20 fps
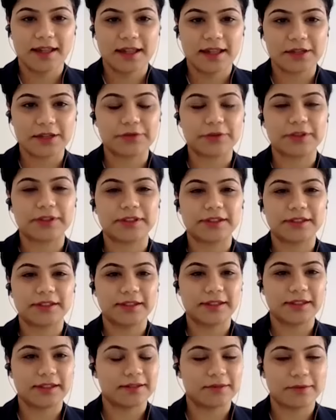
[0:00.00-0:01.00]
it
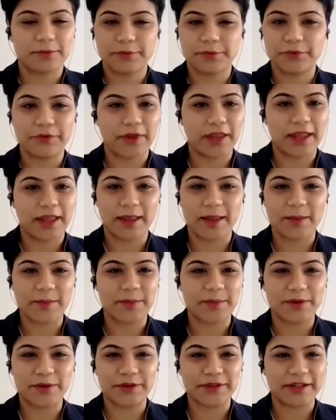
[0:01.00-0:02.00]
was way
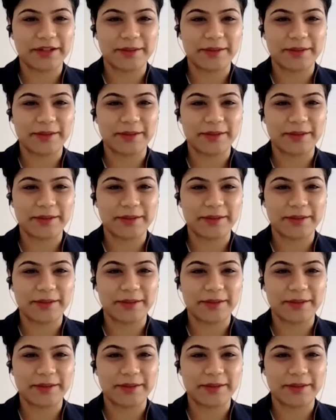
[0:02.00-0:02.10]
beyond